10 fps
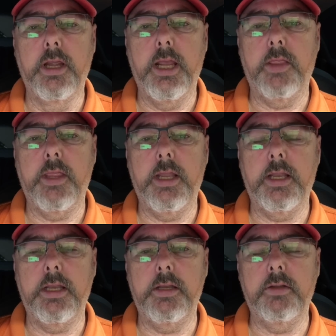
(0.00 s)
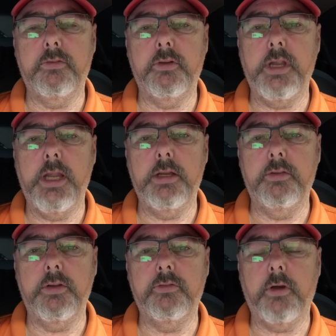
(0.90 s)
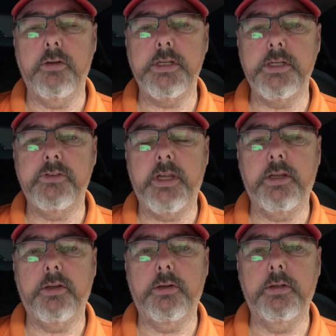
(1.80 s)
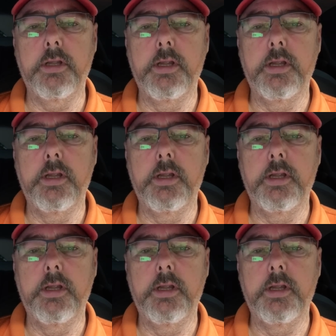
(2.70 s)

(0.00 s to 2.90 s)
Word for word: And then it initiated the charging cycle,